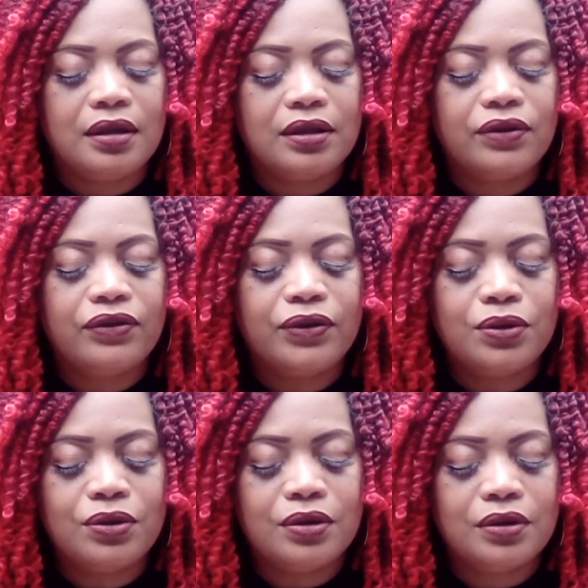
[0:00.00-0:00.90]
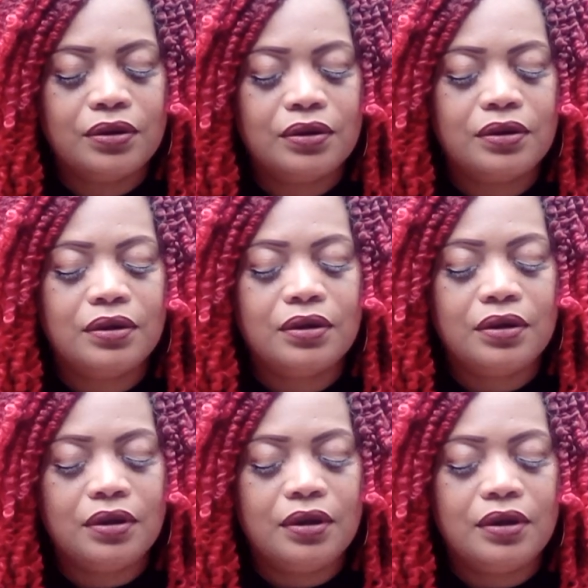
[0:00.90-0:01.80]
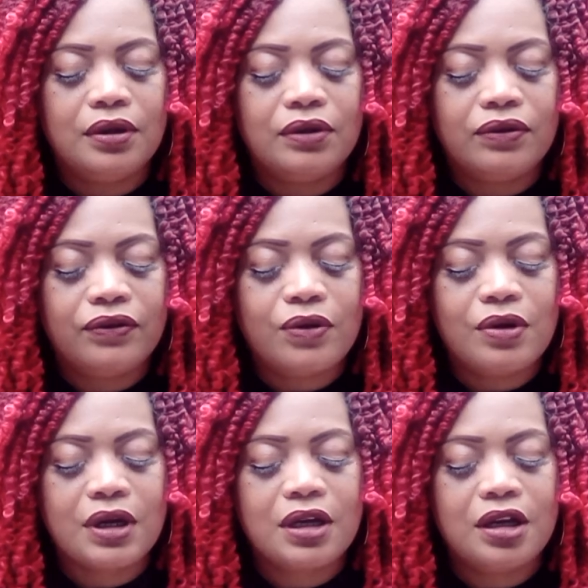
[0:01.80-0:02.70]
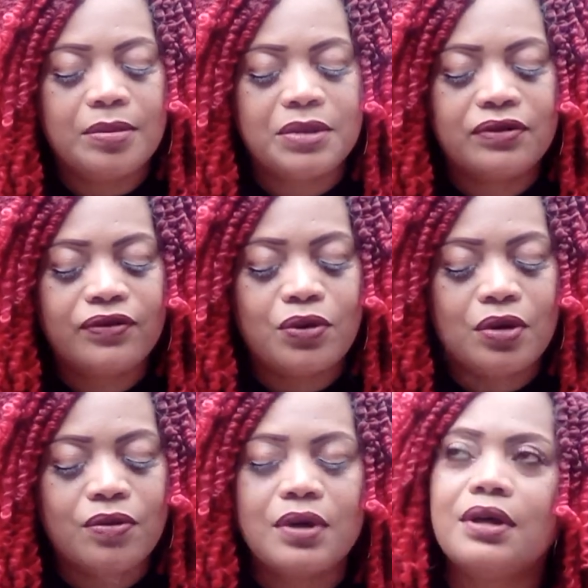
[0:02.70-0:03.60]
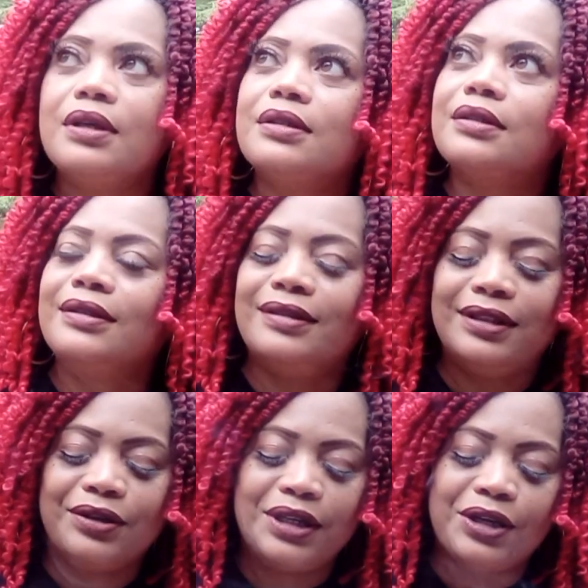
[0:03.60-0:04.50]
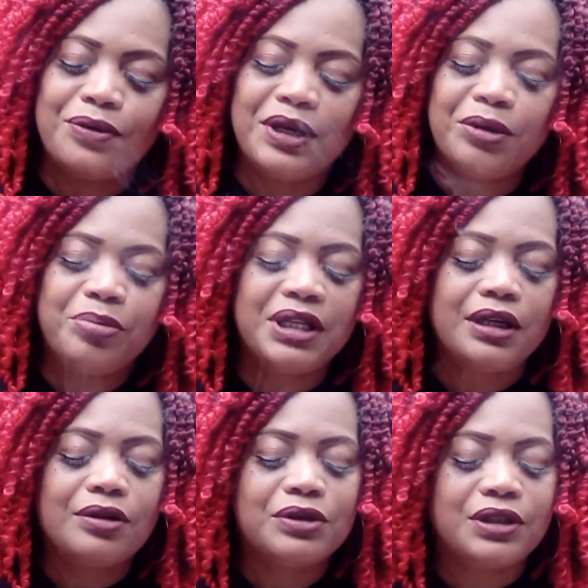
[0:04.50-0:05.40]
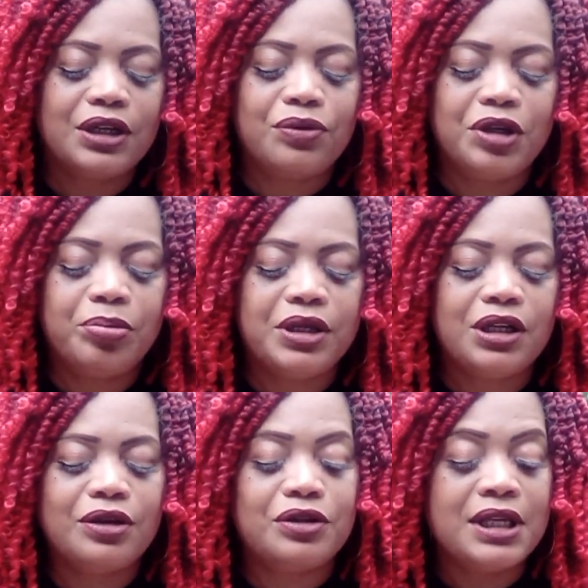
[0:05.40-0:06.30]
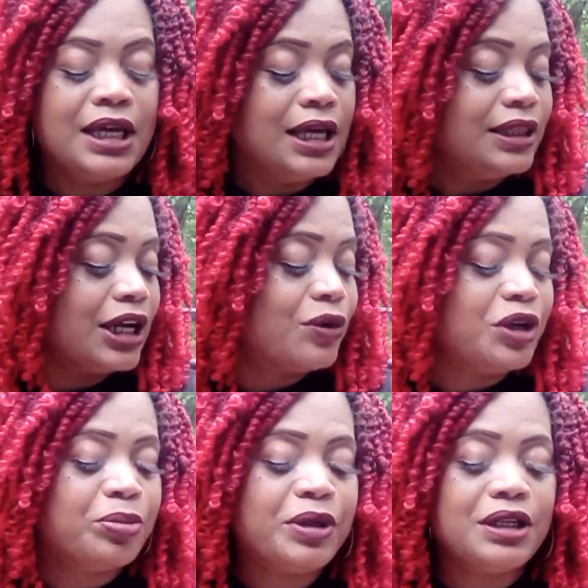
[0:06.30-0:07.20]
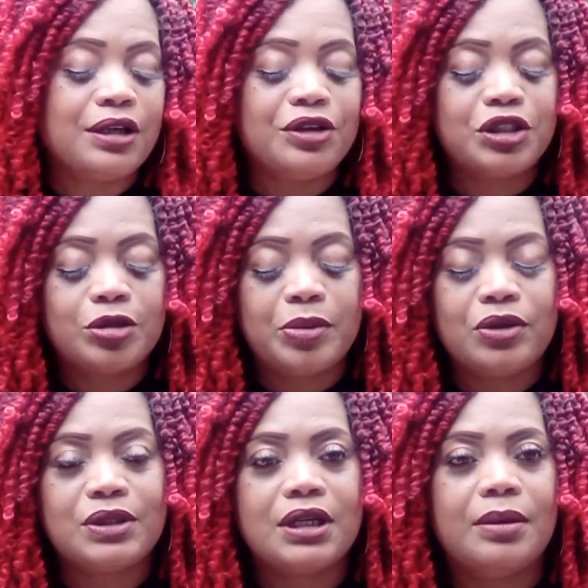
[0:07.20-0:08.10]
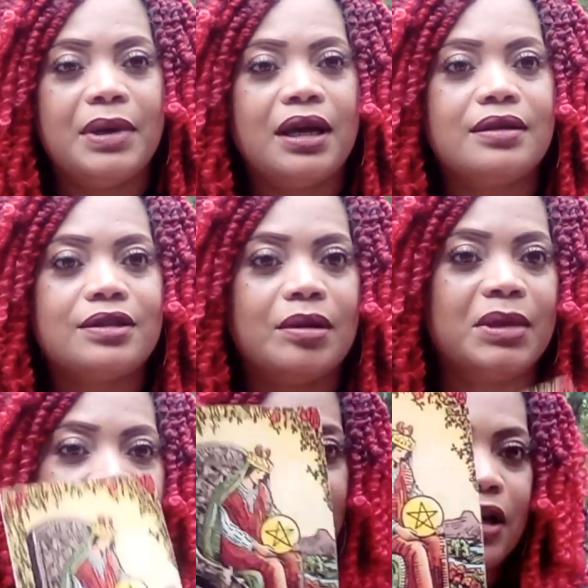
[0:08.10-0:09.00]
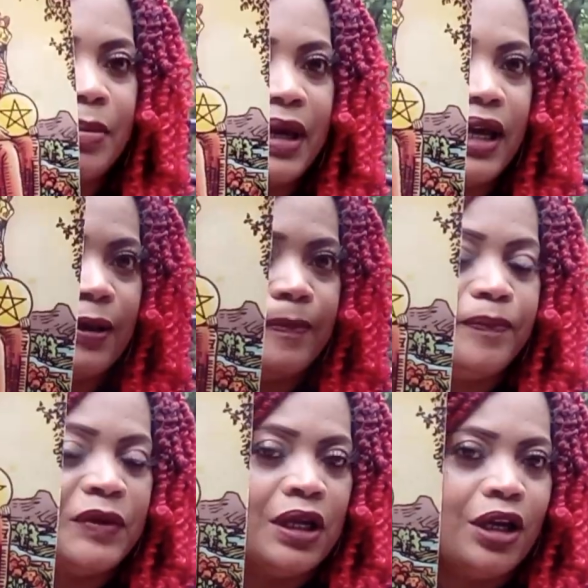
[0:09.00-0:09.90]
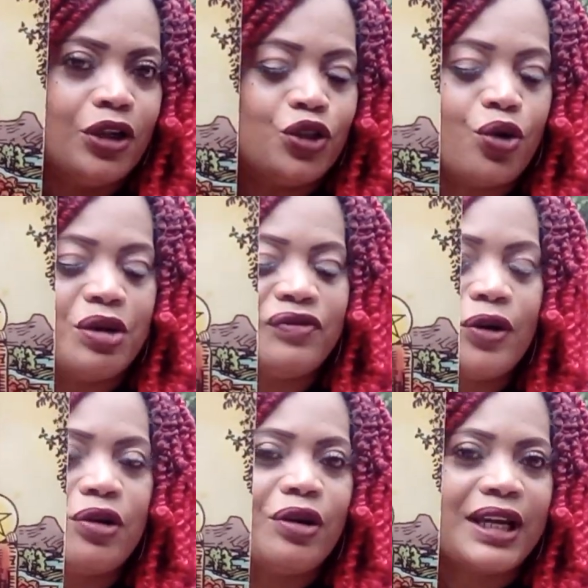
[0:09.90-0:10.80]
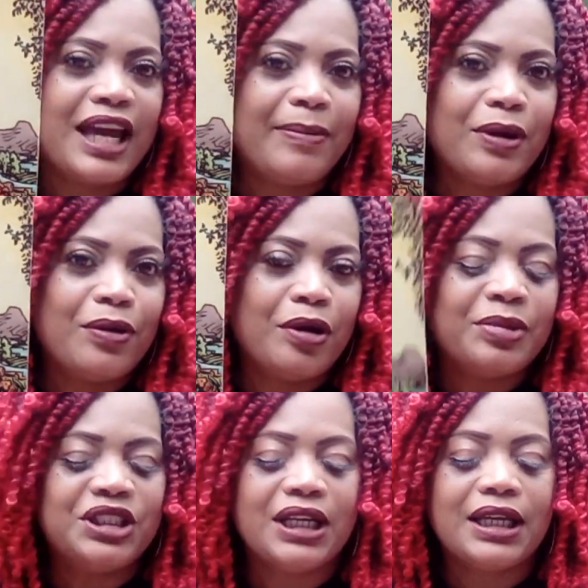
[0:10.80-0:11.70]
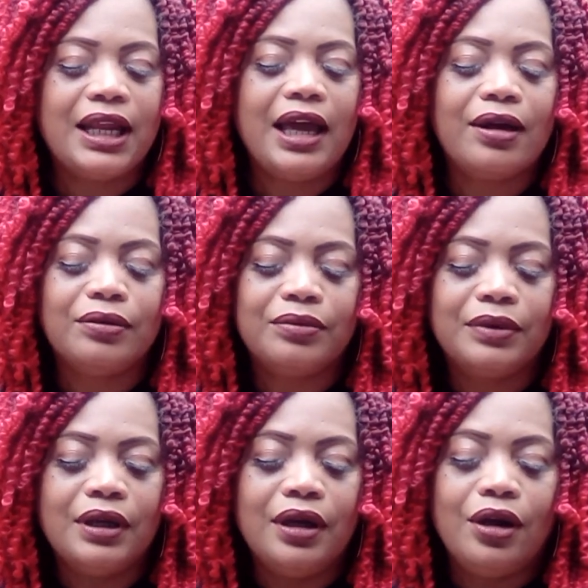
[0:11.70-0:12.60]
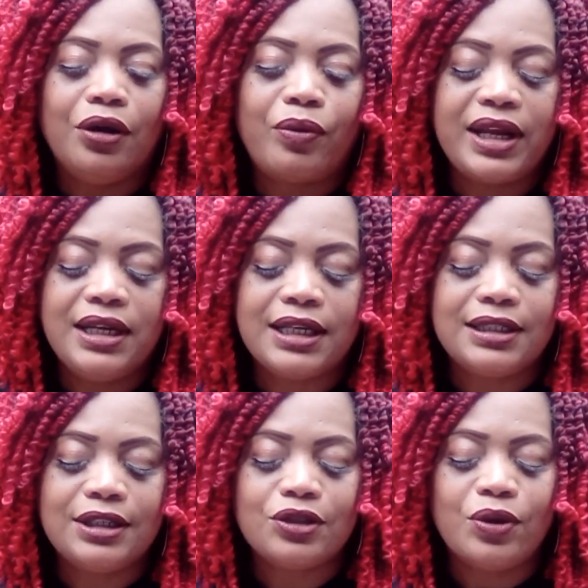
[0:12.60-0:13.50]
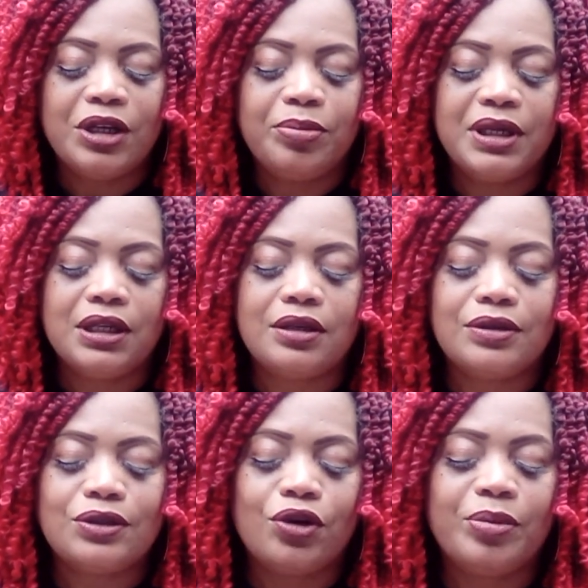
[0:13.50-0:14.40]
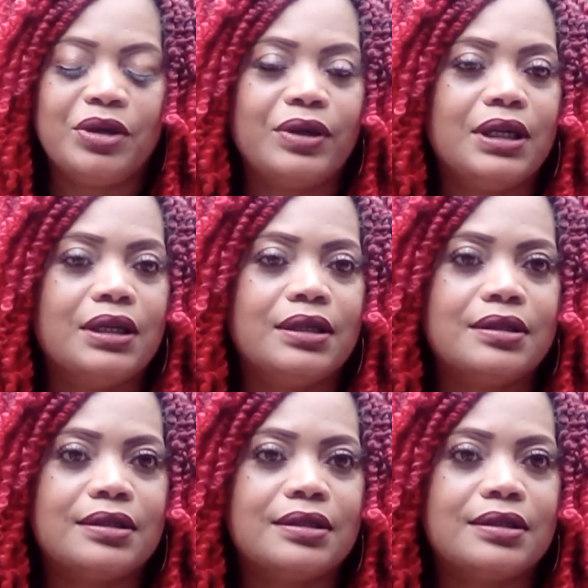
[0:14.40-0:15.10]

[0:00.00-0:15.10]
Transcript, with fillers: the Fool, Four Cups, Four Wands. They go that Queen of Pentacles, so that Queen of Pentacles, that Queen of Pentacles is supposed to come out, so I'm gonna let her come out. Taurus, Virgo, and Capricorn, but check it out. Right next to this Queen of Pentacles, Scorpio, is